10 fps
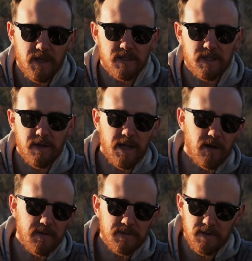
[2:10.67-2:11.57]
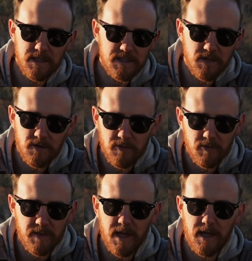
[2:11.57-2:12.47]
and so I don't have to do any tuning
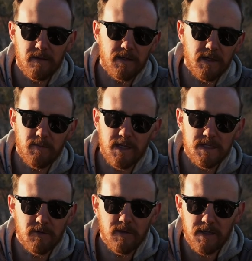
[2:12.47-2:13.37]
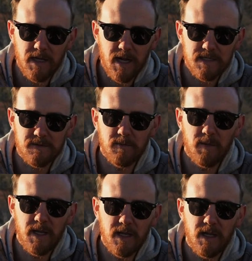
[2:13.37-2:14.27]
with that. That makes it really nice for
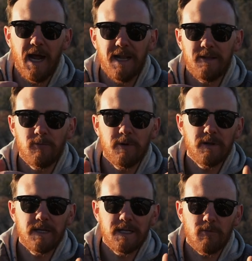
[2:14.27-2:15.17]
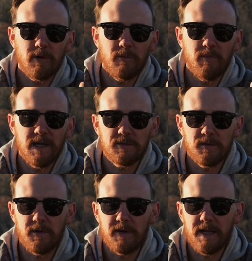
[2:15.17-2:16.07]
me. I really didn't want to mess
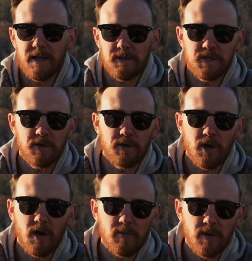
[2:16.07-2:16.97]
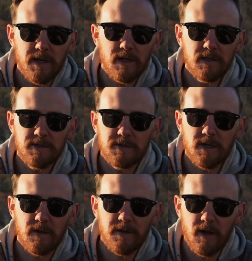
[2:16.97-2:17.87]
with learning how to tune a carburetor,
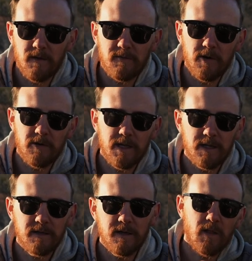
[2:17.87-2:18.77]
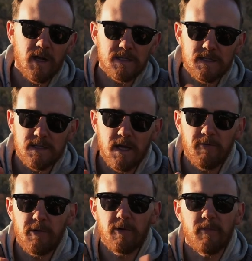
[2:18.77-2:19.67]
doing all the off-roading, lots of
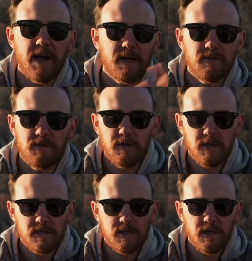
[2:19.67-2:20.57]
stuff. We went back a few years